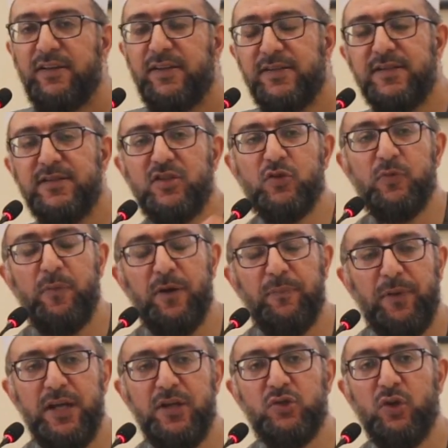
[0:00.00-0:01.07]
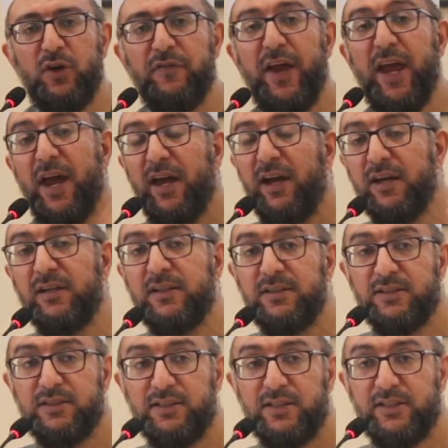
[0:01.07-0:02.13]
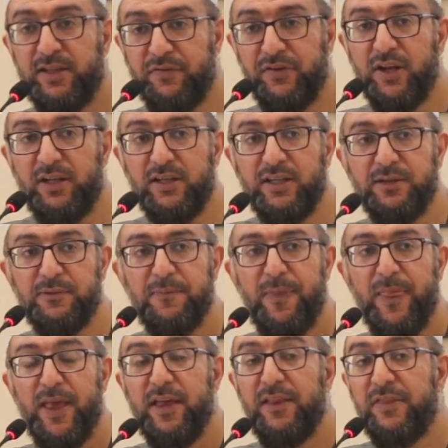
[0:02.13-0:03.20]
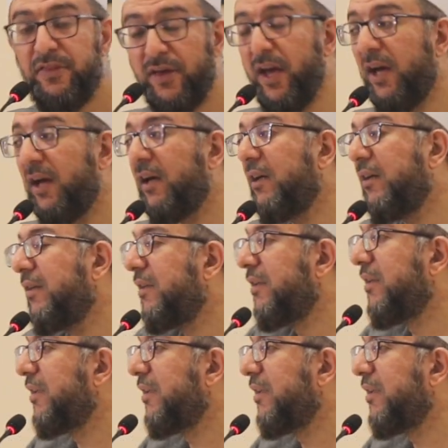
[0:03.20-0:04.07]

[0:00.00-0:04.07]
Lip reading: This is a place of here, definitely, there,